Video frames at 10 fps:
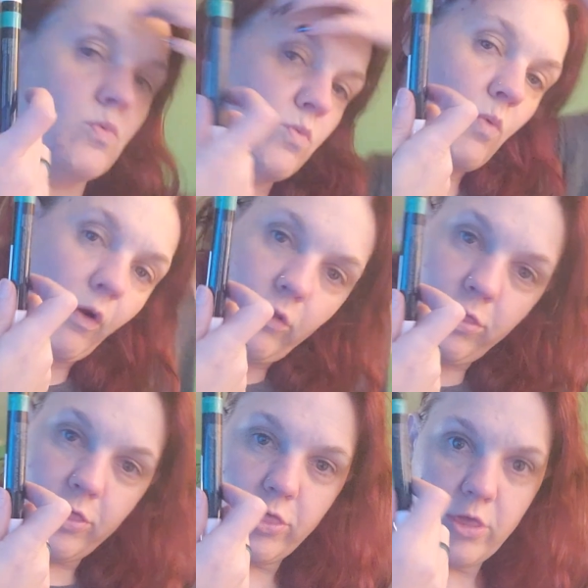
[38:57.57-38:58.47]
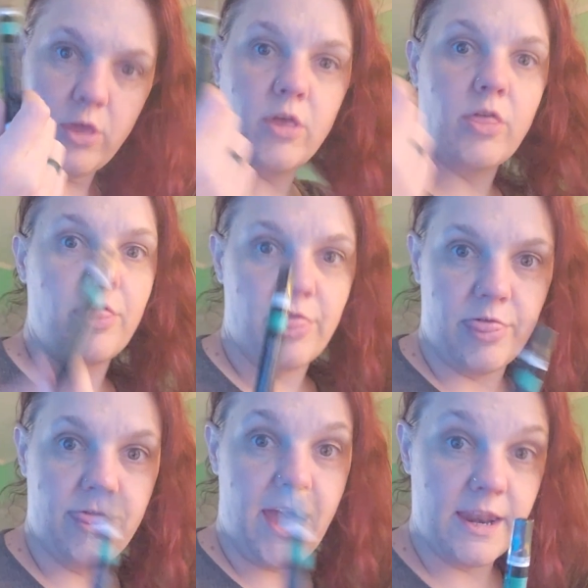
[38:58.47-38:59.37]
worth
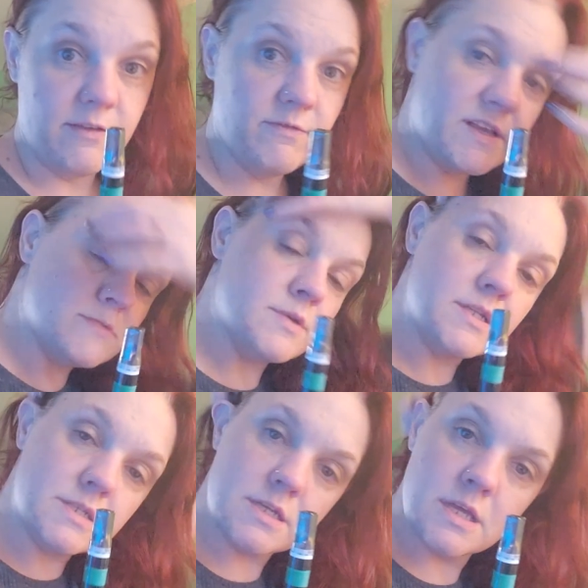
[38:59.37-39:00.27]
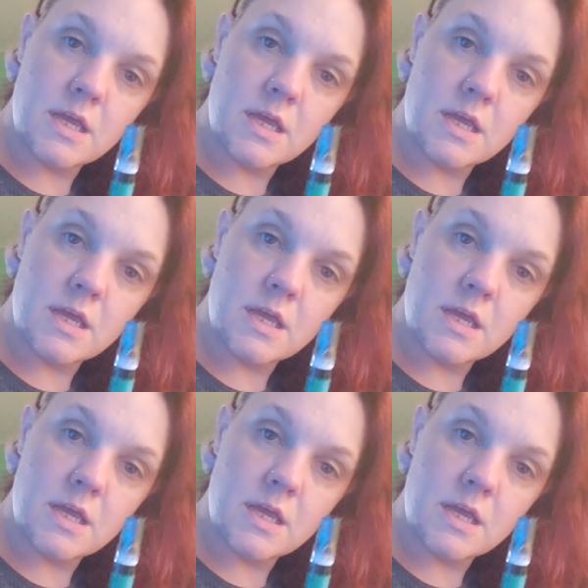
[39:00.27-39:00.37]
that investment.